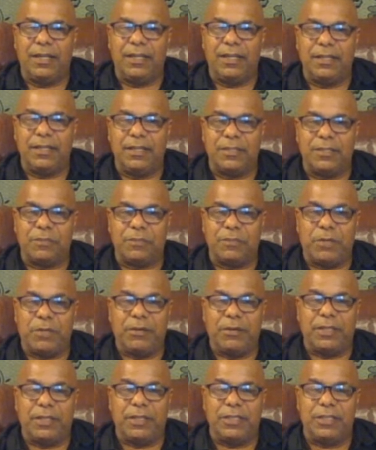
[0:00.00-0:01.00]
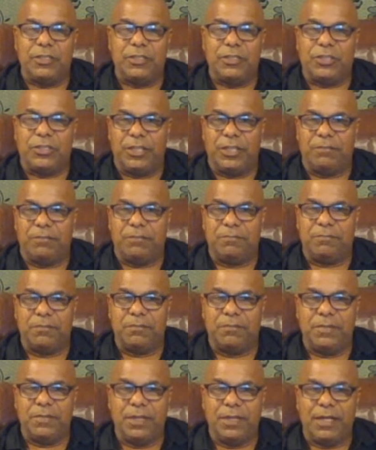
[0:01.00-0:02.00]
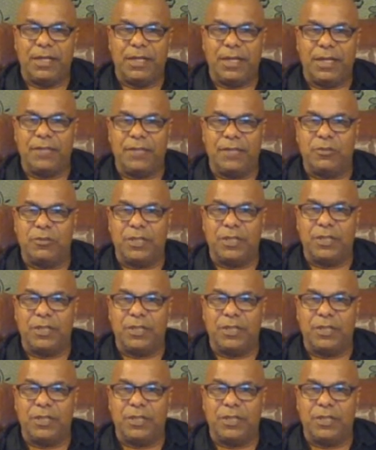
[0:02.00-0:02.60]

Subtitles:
spherical in shape, as you just